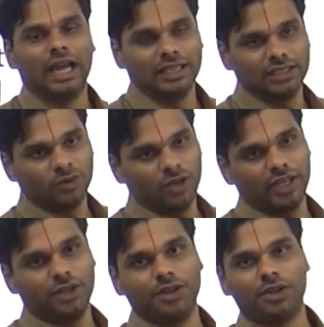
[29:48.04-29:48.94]
I just
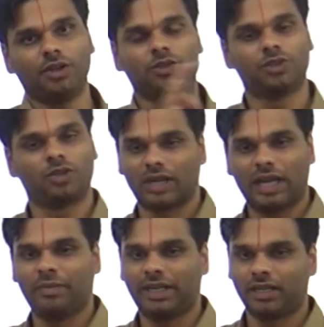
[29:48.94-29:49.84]
wanted to introduce you to
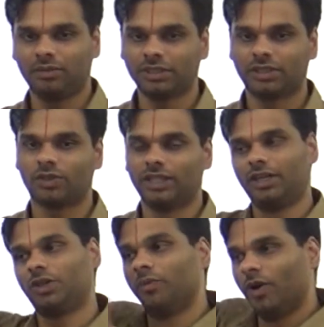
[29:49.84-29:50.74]
climate terms so
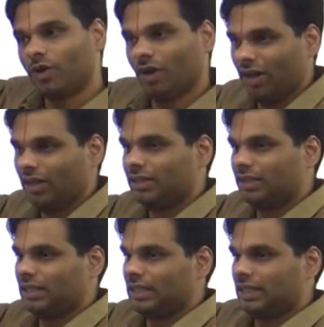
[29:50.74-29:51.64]
that tomorrow
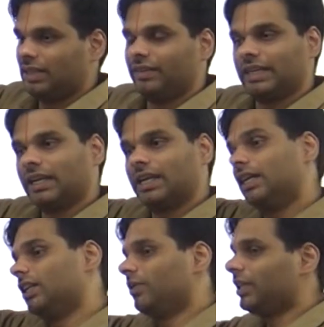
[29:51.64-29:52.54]
we can
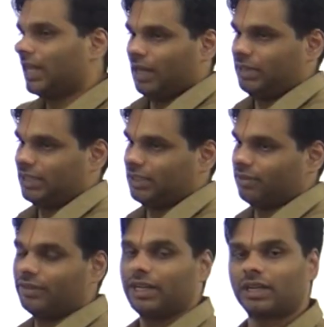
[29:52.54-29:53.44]
continue with climate
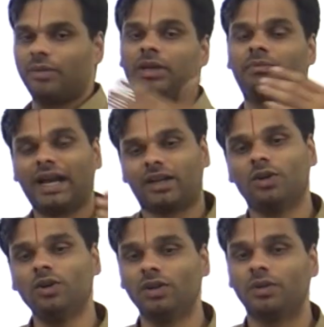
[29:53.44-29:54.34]
stuff. We are coming
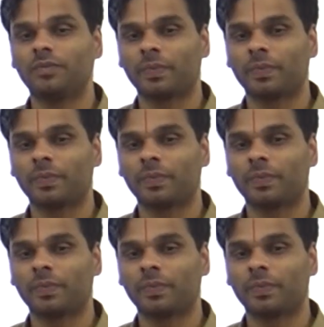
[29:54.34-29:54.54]
back to